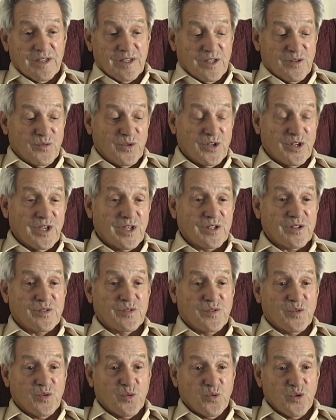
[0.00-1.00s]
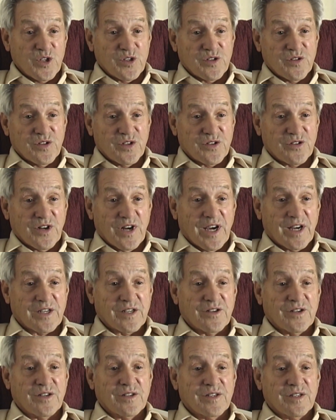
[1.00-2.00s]
And we dug the width of the
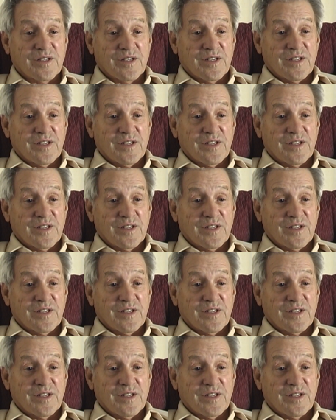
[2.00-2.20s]
tractor,